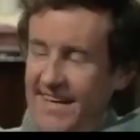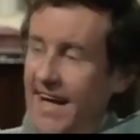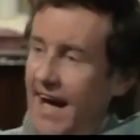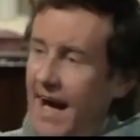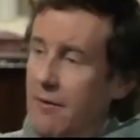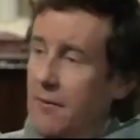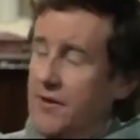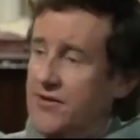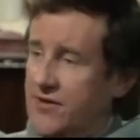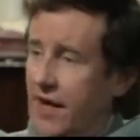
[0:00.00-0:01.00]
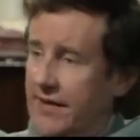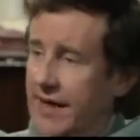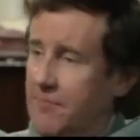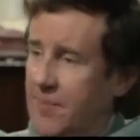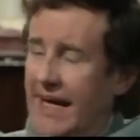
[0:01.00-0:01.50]
Yeah, I remember we used to try to
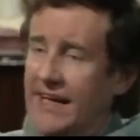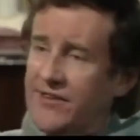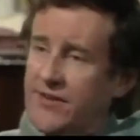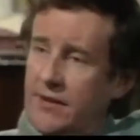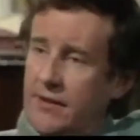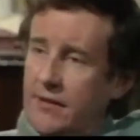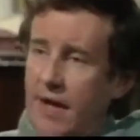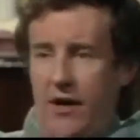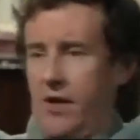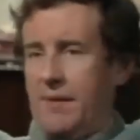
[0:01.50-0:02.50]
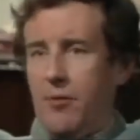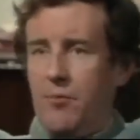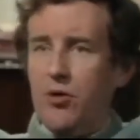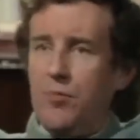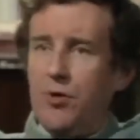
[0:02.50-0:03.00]
keep pigs. Now, a lot of people
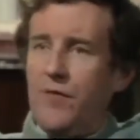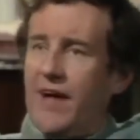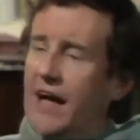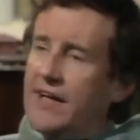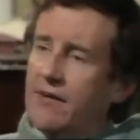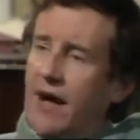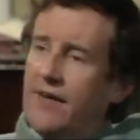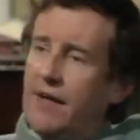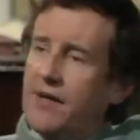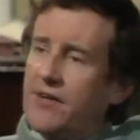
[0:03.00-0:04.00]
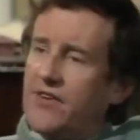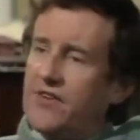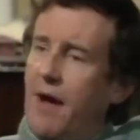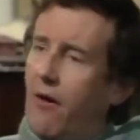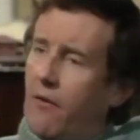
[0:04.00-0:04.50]
poo-pooed the idea around here because of the
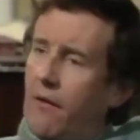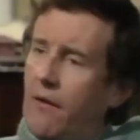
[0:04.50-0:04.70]
smell.